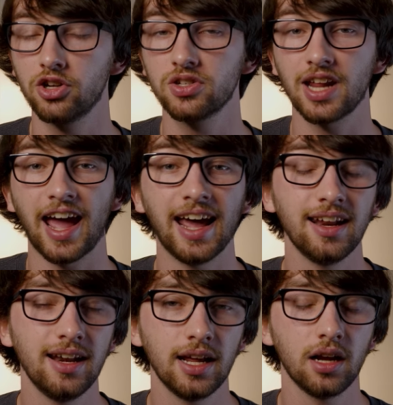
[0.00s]
just
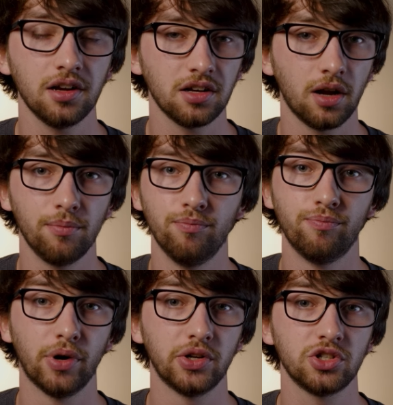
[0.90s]
editing a
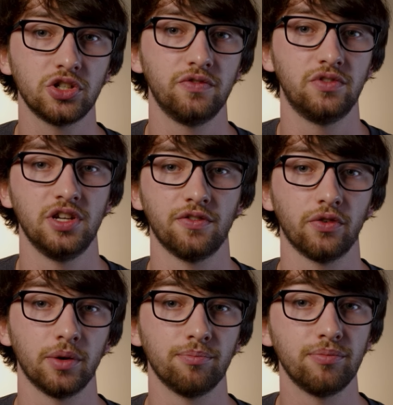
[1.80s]
bunch of
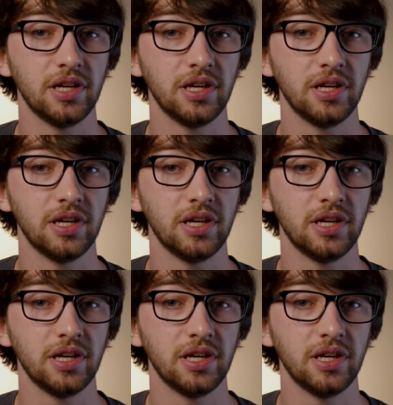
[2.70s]
different